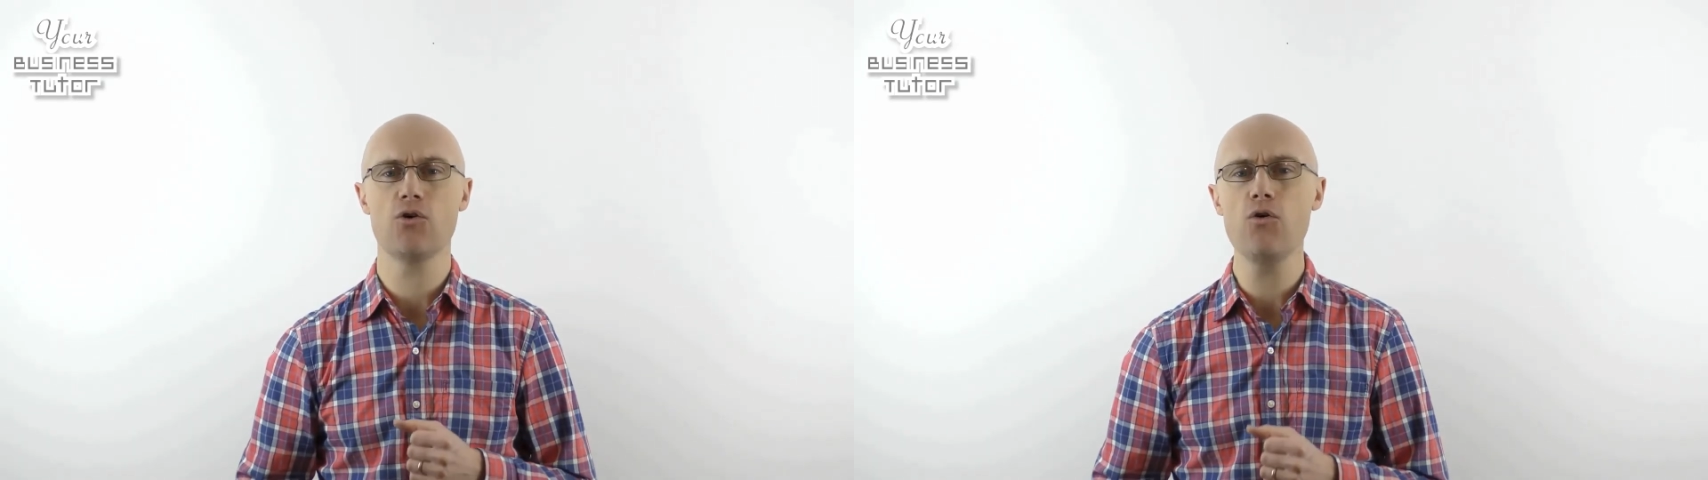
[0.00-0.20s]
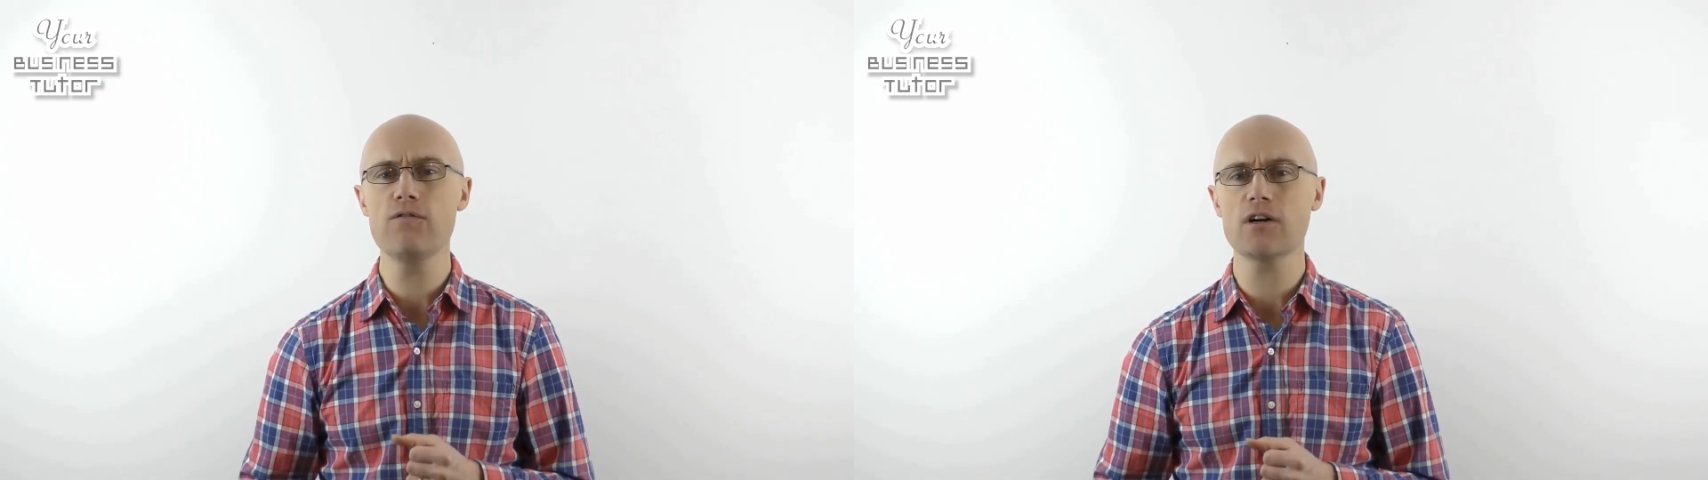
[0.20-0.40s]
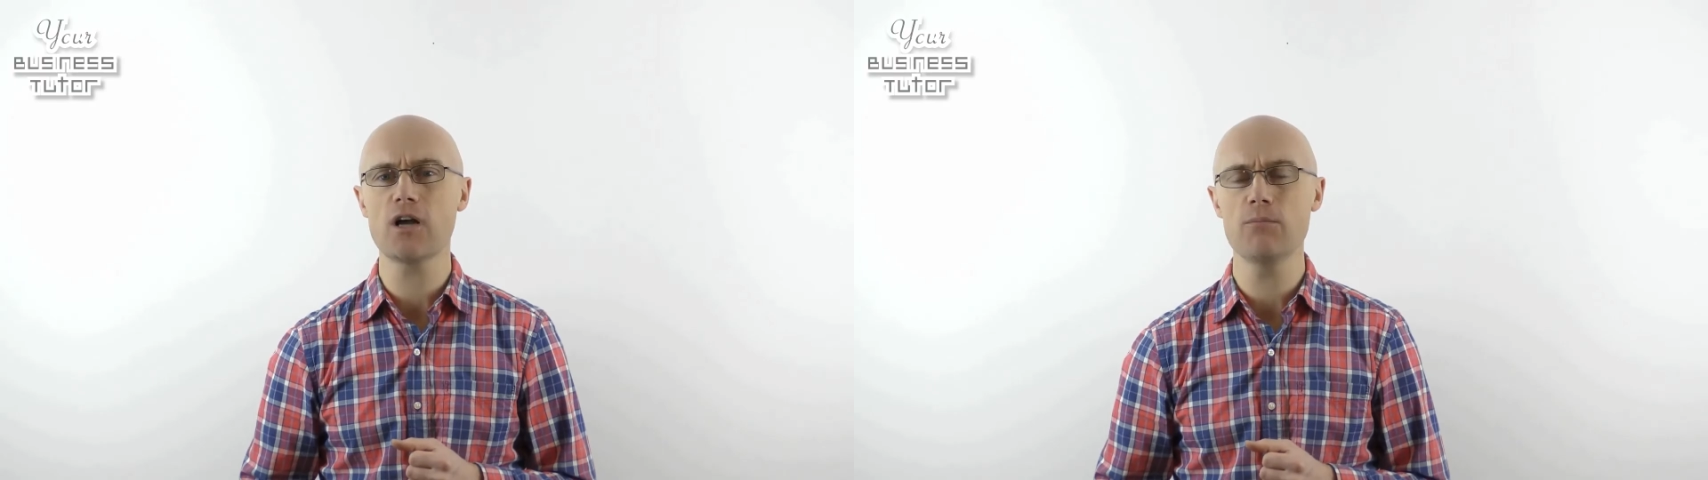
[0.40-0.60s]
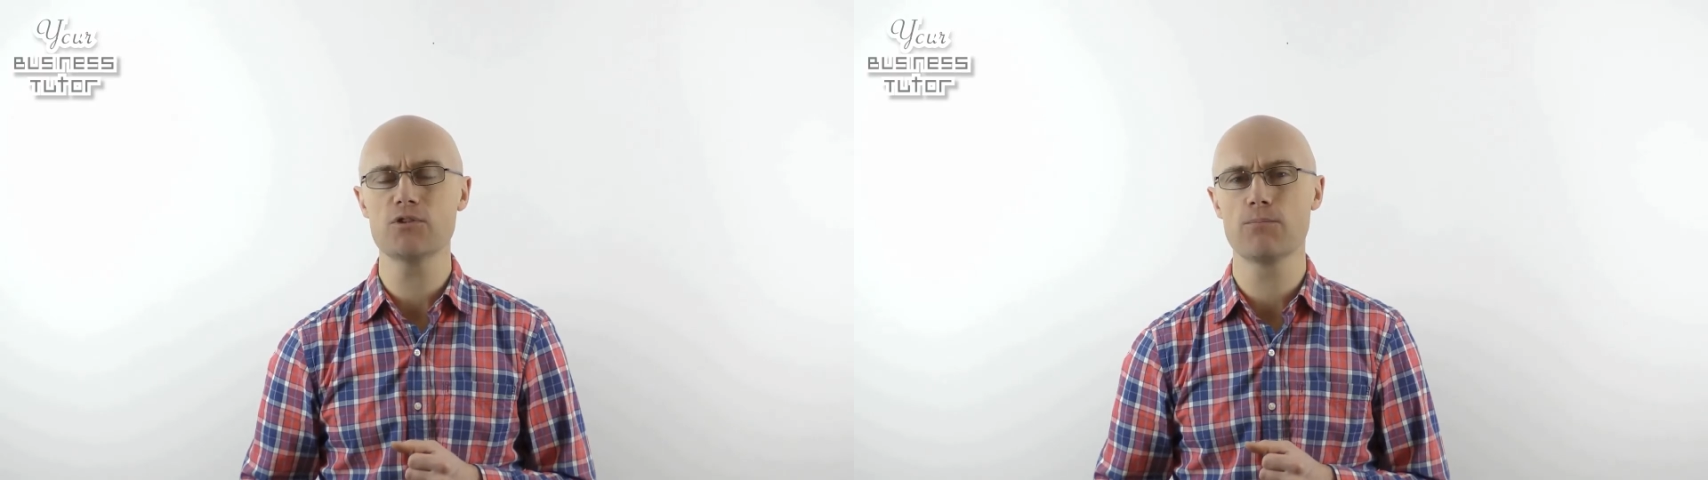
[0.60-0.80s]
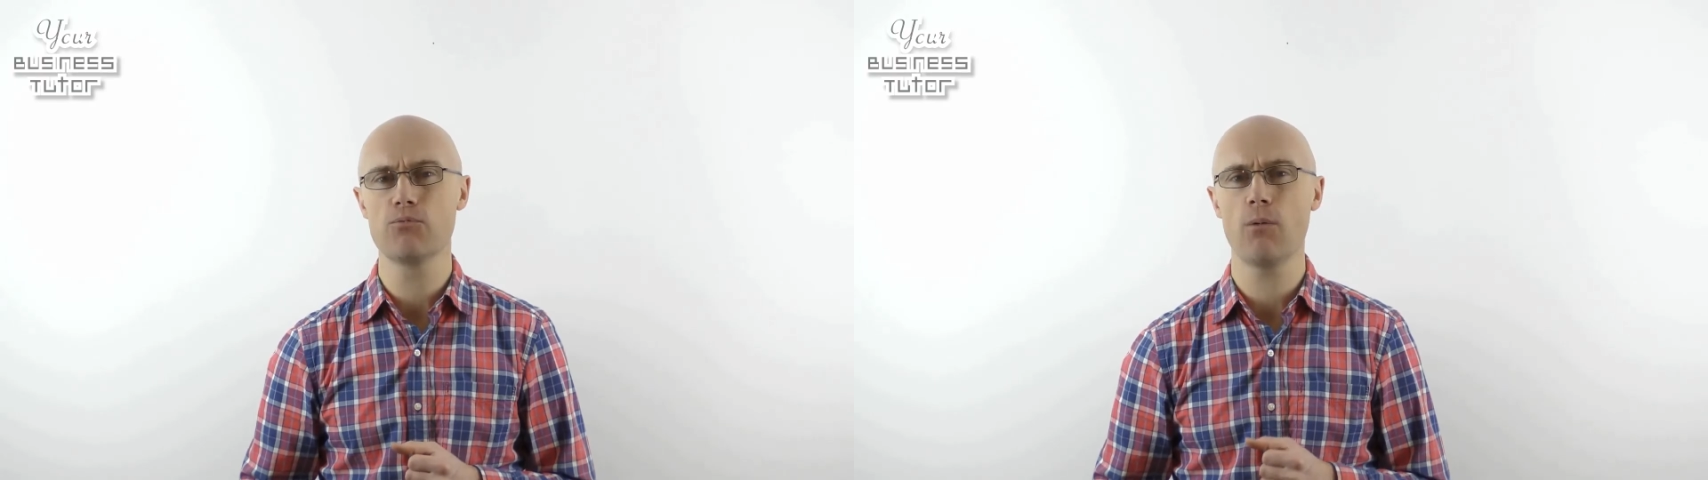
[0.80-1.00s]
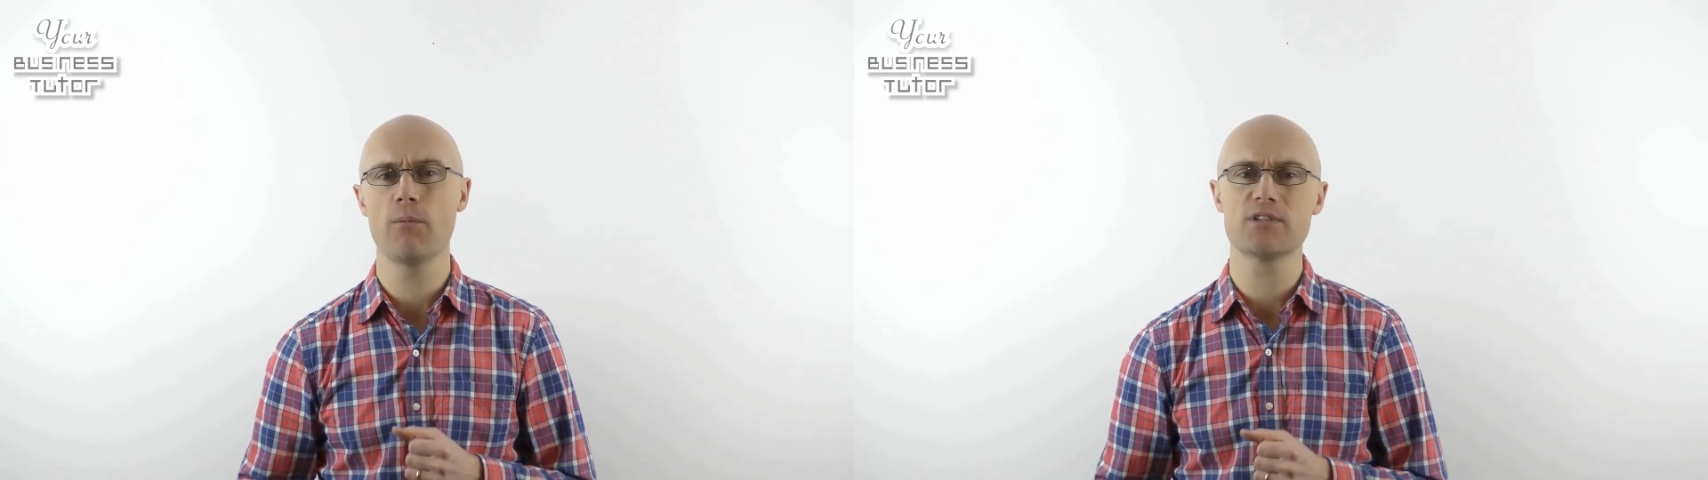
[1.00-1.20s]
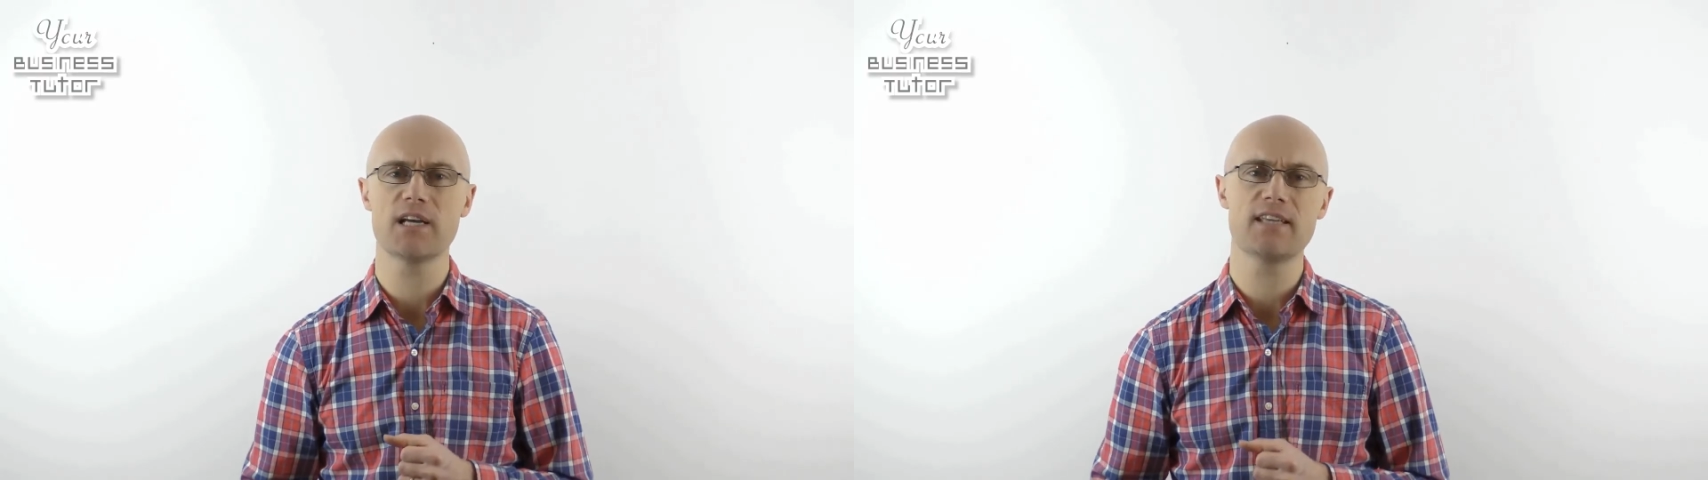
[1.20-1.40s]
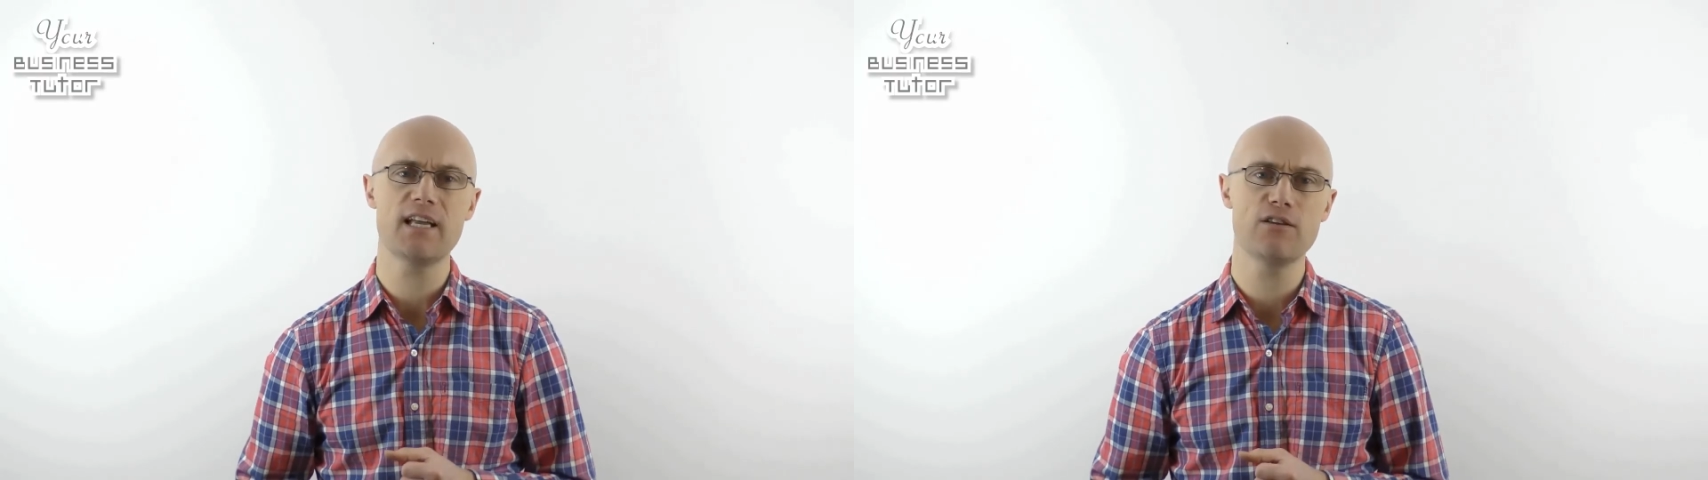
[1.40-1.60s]
overcomes the problems
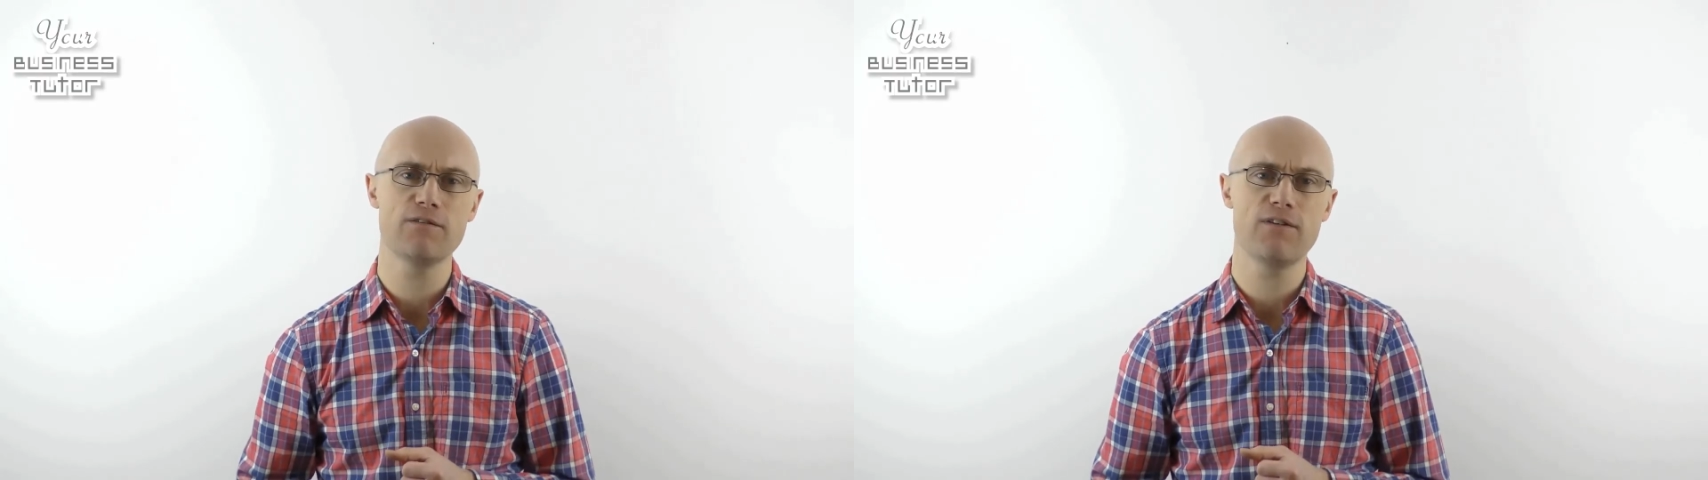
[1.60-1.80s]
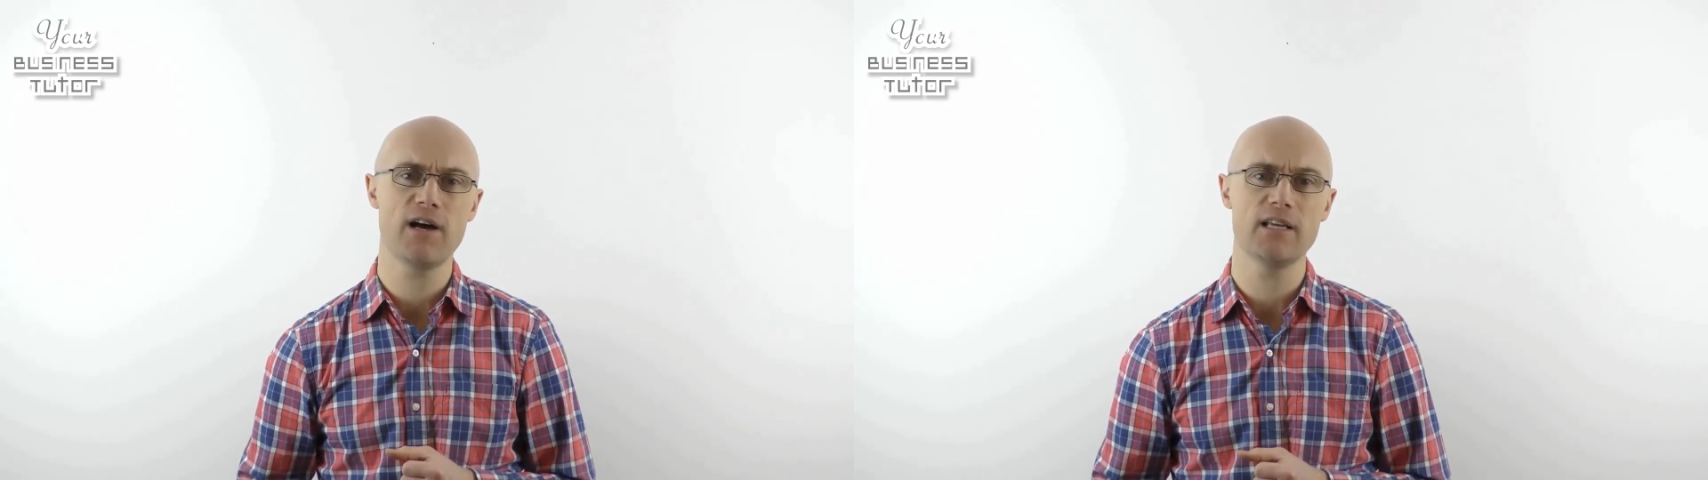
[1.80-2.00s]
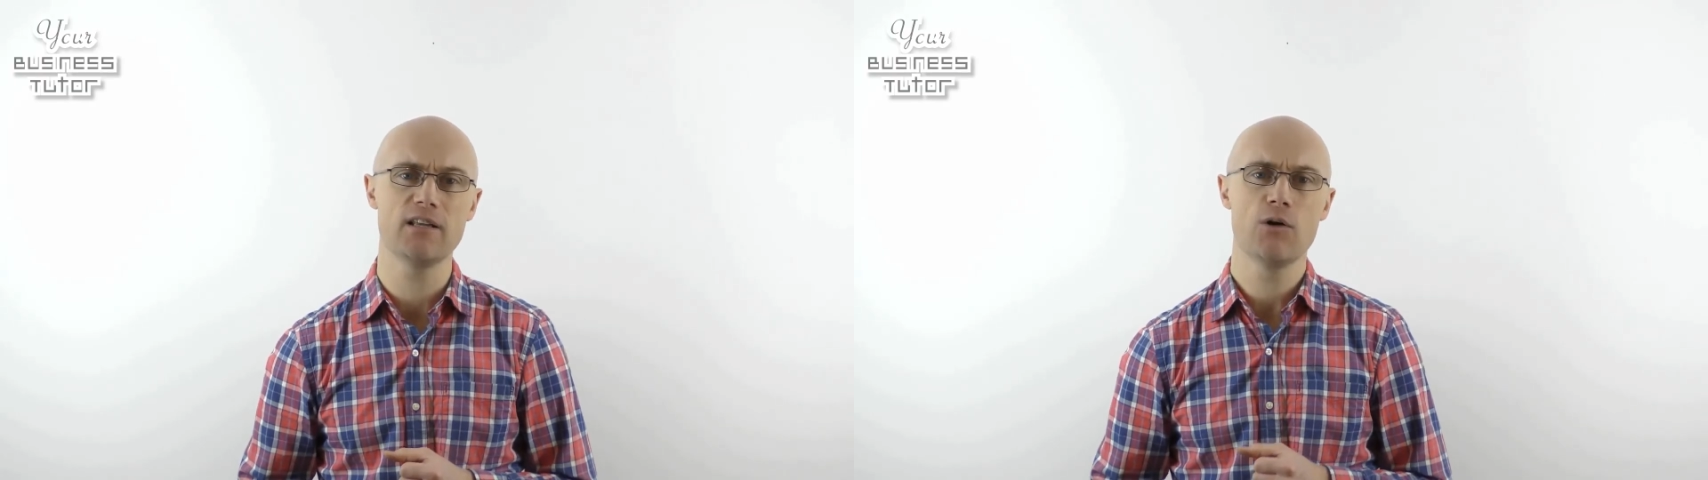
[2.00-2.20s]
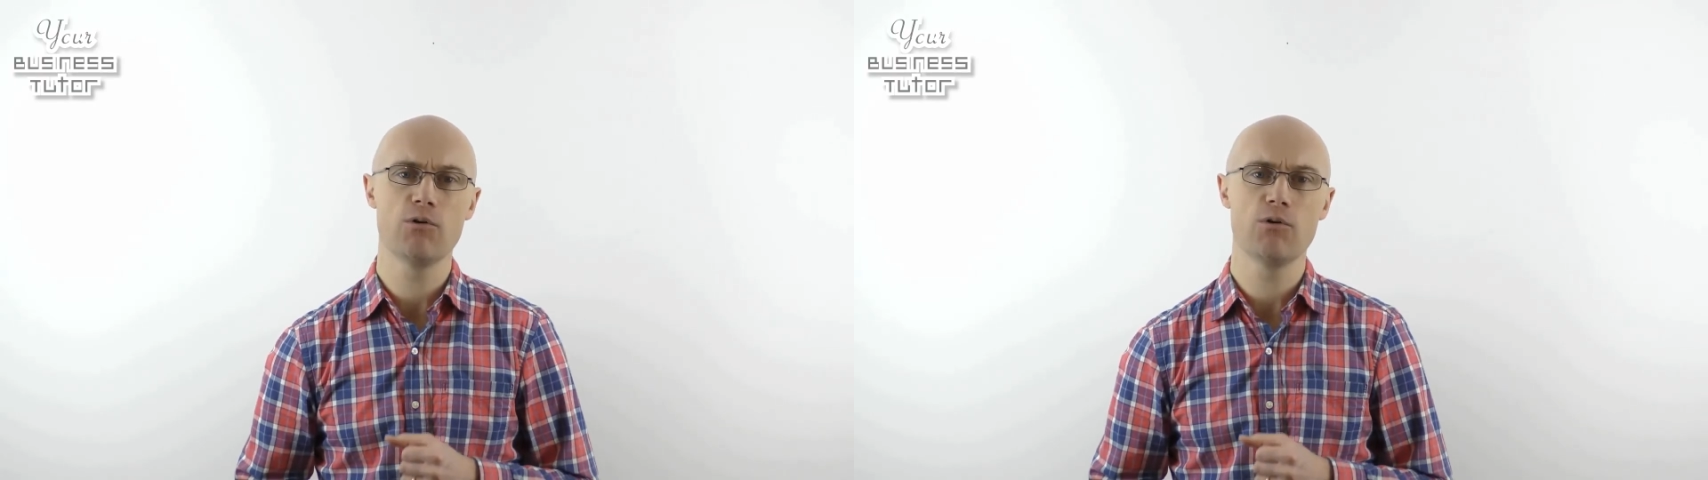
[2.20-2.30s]
identified